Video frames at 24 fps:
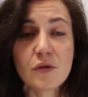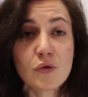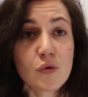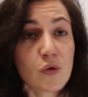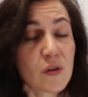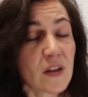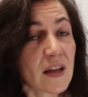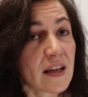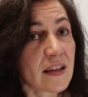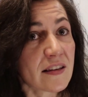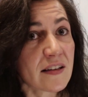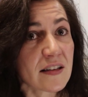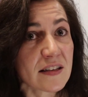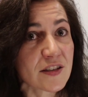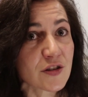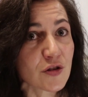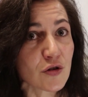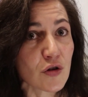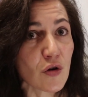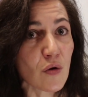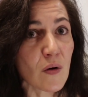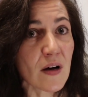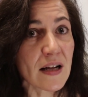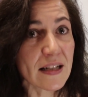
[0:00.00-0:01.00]
Today, there is
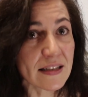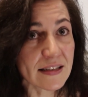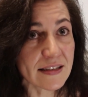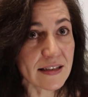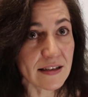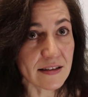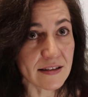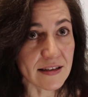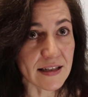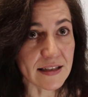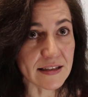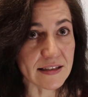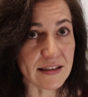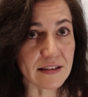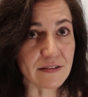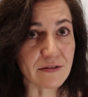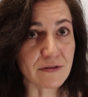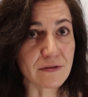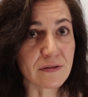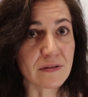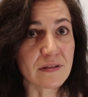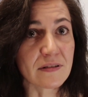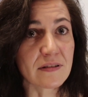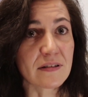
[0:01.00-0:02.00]
no
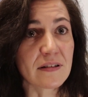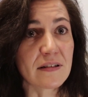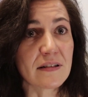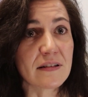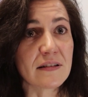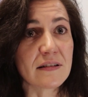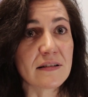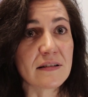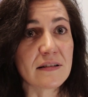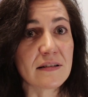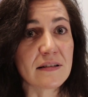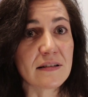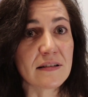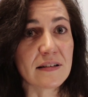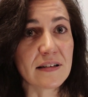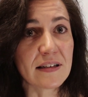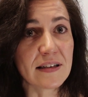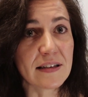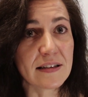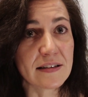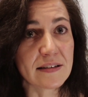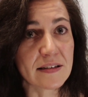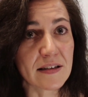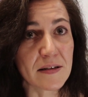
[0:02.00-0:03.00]
alternative uh,
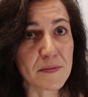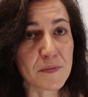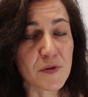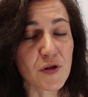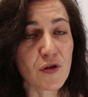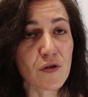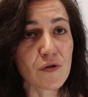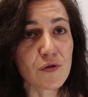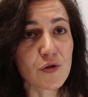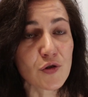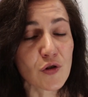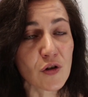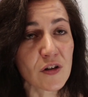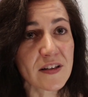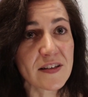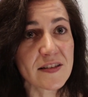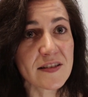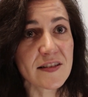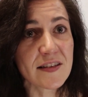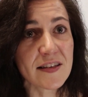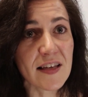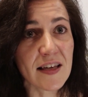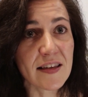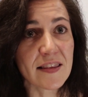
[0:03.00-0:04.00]
in terms of solid
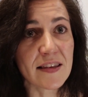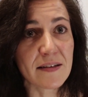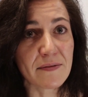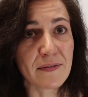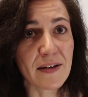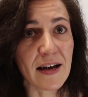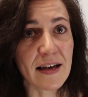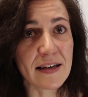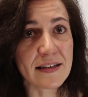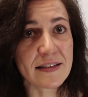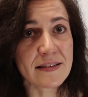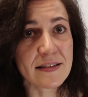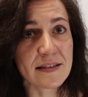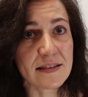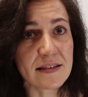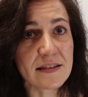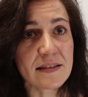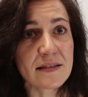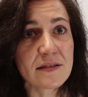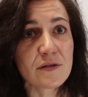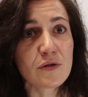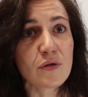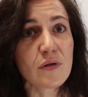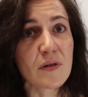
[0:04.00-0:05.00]
state
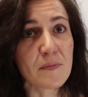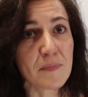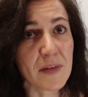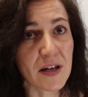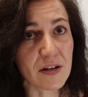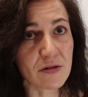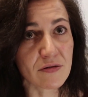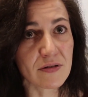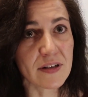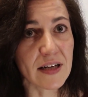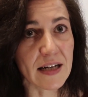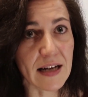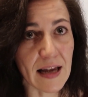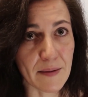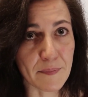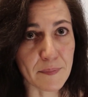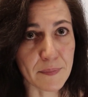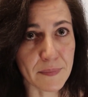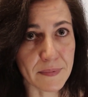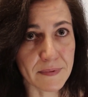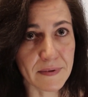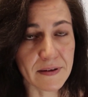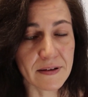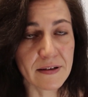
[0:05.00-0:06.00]
devices to the mercury
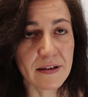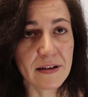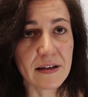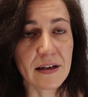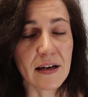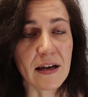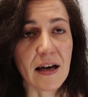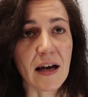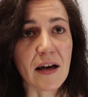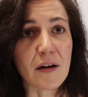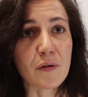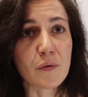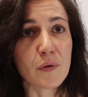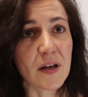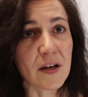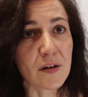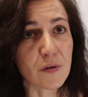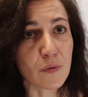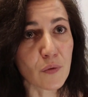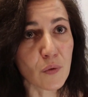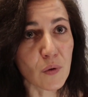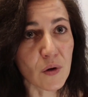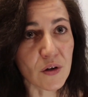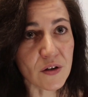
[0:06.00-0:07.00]
lamp, and we
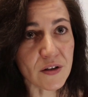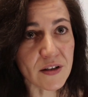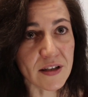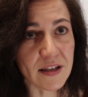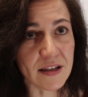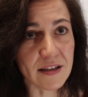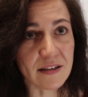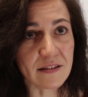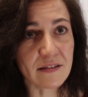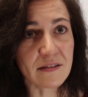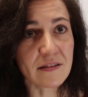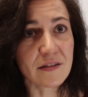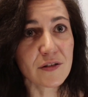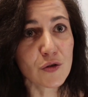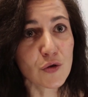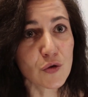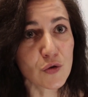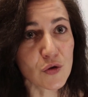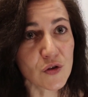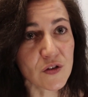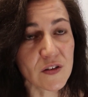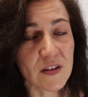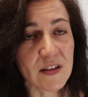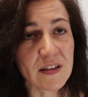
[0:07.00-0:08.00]
are working
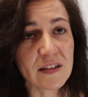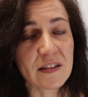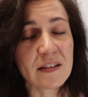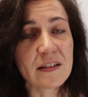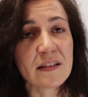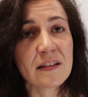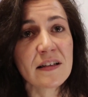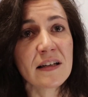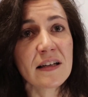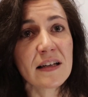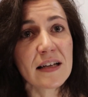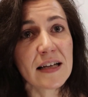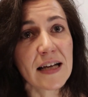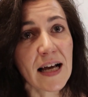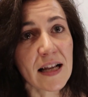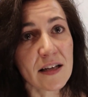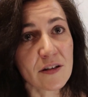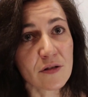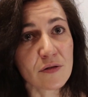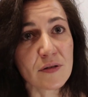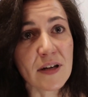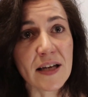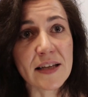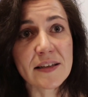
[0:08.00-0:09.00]
using
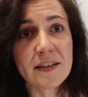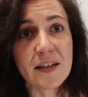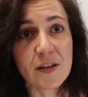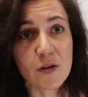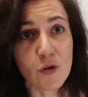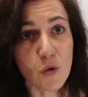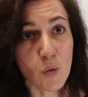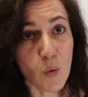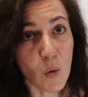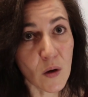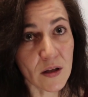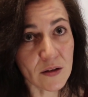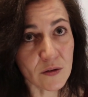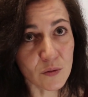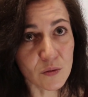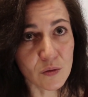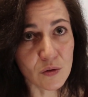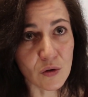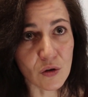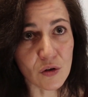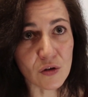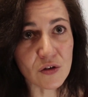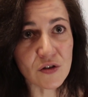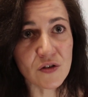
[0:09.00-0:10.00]
gallium nitride
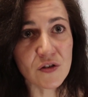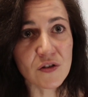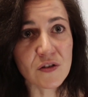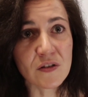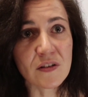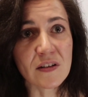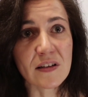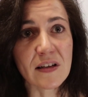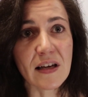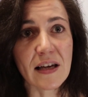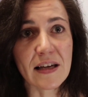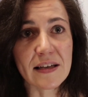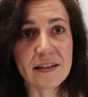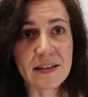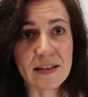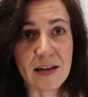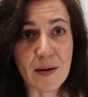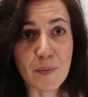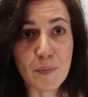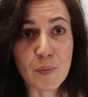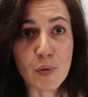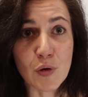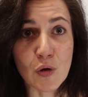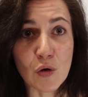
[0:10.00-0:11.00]
quantum dots as an
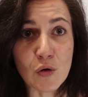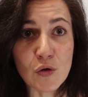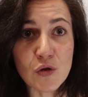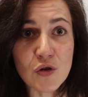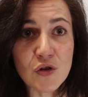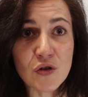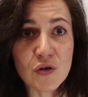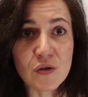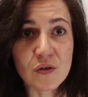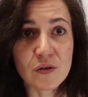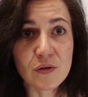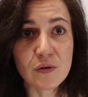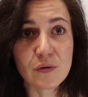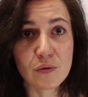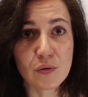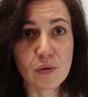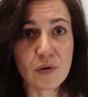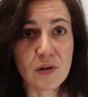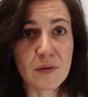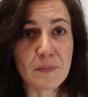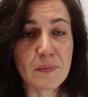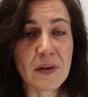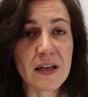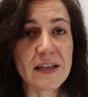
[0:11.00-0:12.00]
approach to
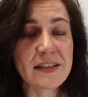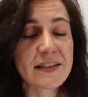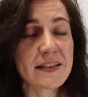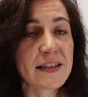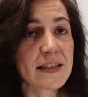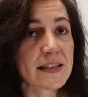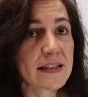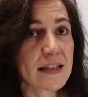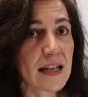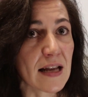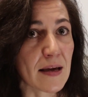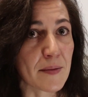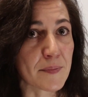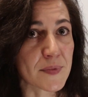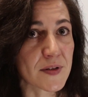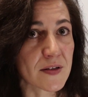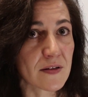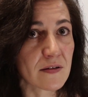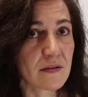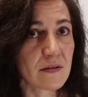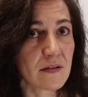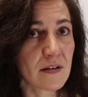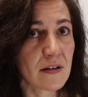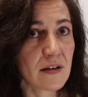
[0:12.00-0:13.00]
replace these
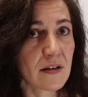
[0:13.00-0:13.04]
lamps.